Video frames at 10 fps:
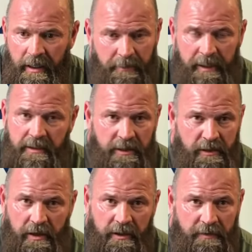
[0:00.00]
he beats the
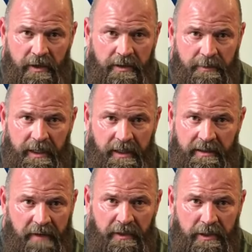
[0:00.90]
strongest version of me
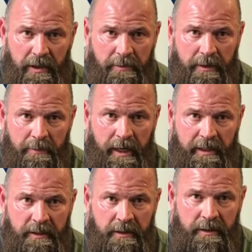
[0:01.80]
that's ever showed up to a
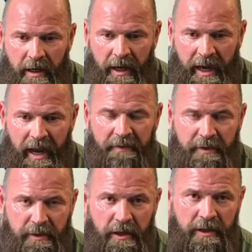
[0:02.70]
match. I have
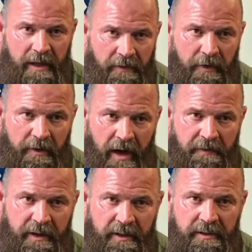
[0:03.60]
a certain level of
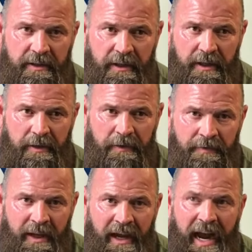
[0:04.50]
confidence. You know?
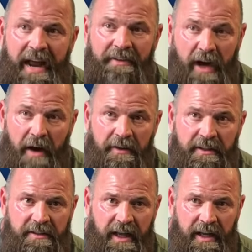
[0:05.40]
I have
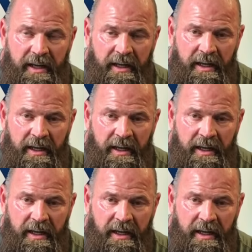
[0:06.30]
confidence that